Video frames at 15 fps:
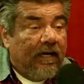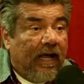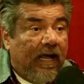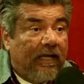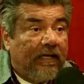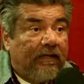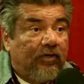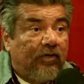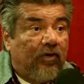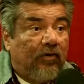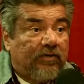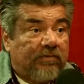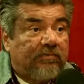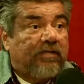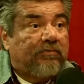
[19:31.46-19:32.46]
And you know,
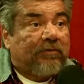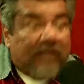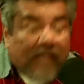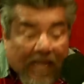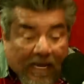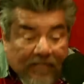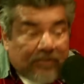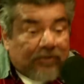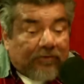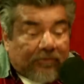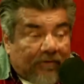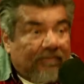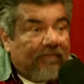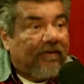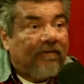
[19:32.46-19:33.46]
sometimes with lines, you
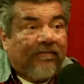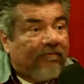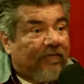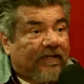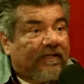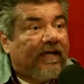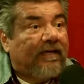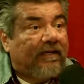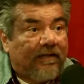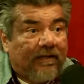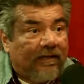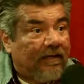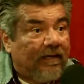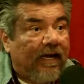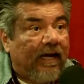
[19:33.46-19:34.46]
fuck that.
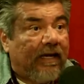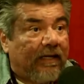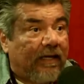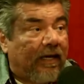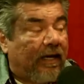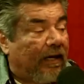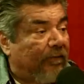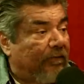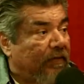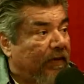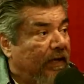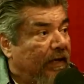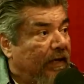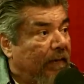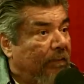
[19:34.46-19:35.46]
Yeah. And
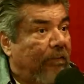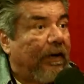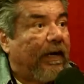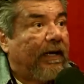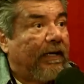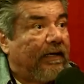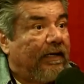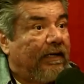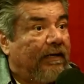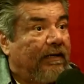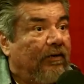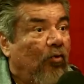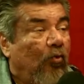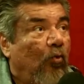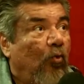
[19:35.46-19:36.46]
but
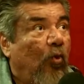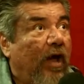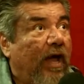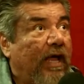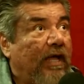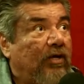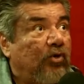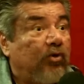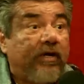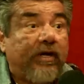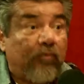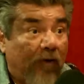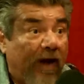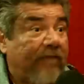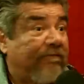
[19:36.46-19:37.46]
when you can
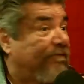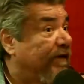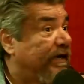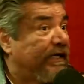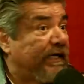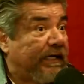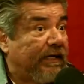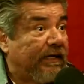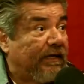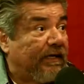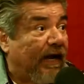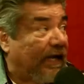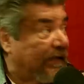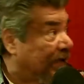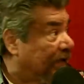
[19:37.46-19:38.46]
write funny,
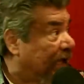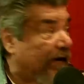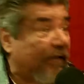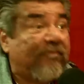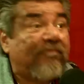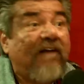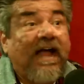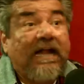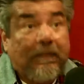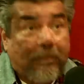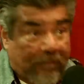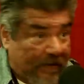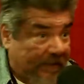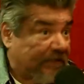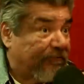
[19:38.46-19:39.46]
I think they could find a
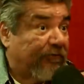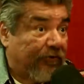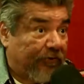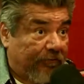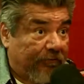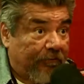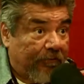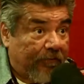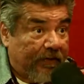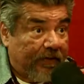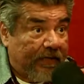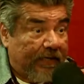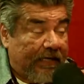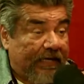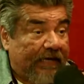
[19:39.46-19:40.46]
place for you.
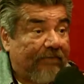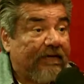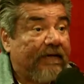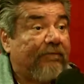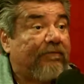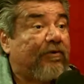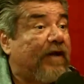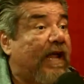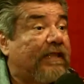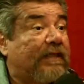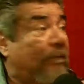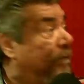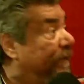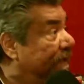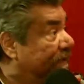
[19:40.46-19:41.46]
even if you're not the
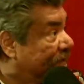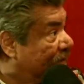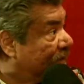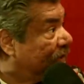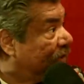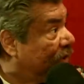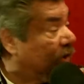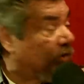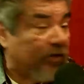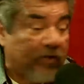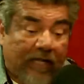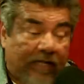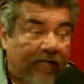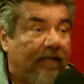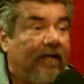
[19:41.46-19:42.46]
best, you know, they're
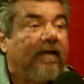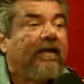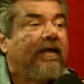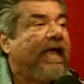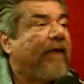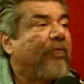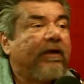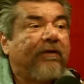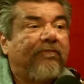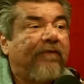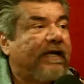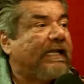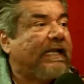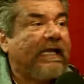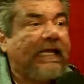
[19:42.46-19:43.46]
like, what a
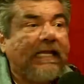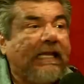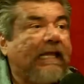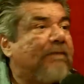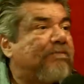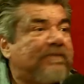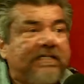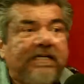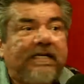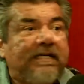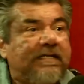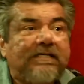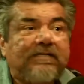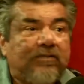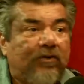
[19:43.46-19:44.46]
fucking ellipse
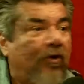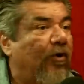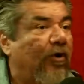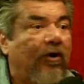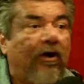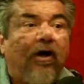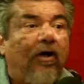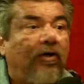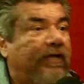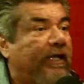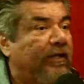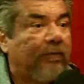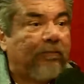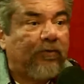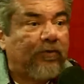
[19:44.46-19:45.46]
is, or all that
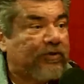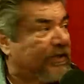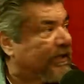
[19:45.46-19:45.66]
other bullshit.